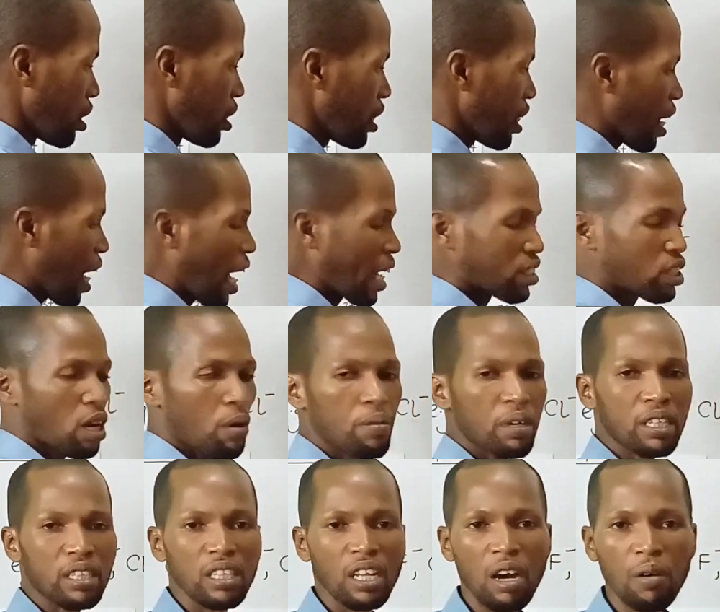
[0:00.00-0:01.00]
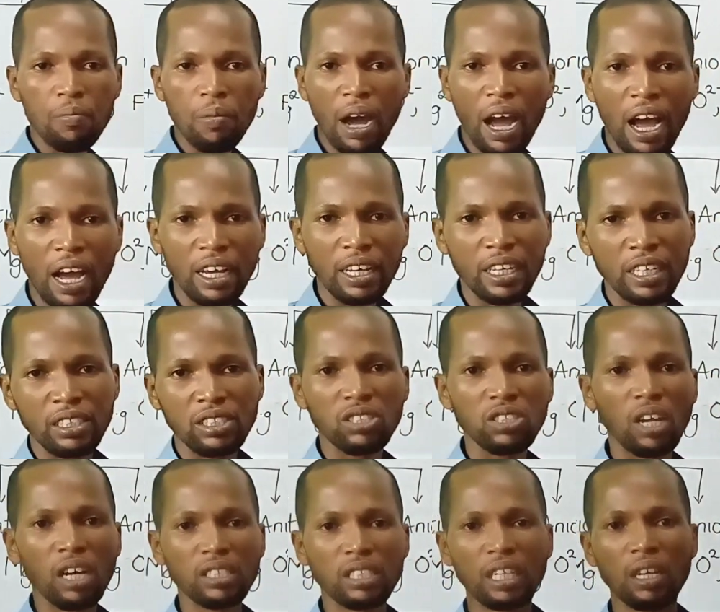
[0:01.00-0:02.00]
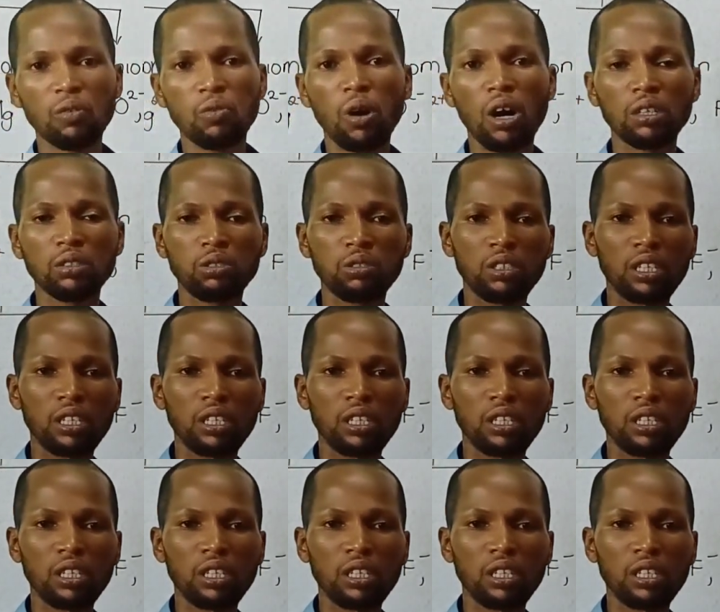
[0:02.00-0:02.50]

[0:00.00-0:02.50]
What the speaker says: the atomic number is not equal